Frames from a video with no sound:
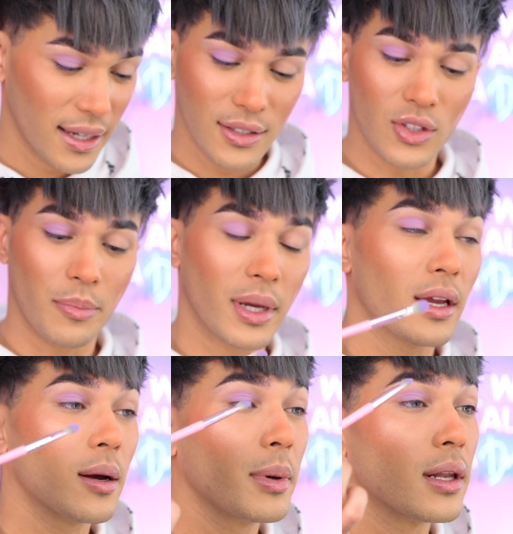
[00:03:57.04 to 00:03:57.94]
so I'm
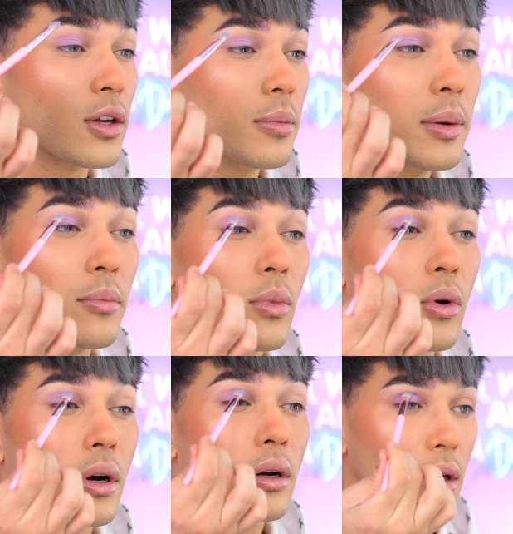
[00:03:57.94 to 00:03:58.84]
picking up a little bit
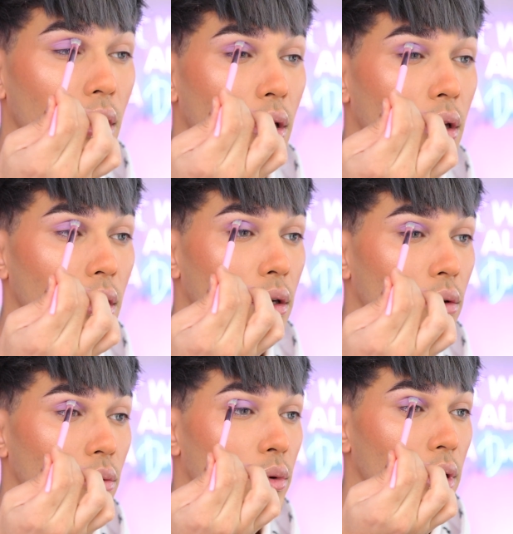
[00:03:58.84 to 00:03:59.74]
more, and
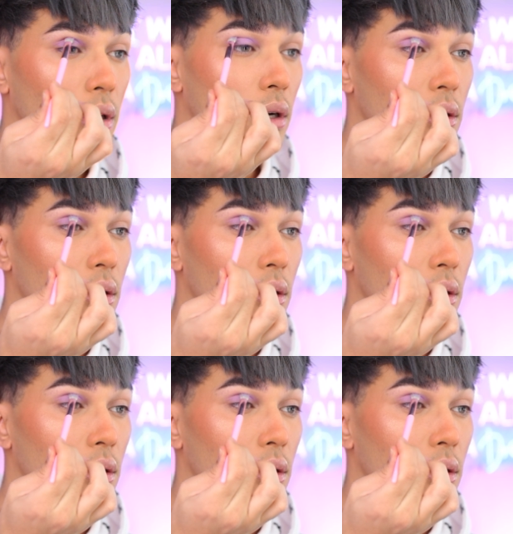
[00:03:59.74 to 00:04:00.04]
we are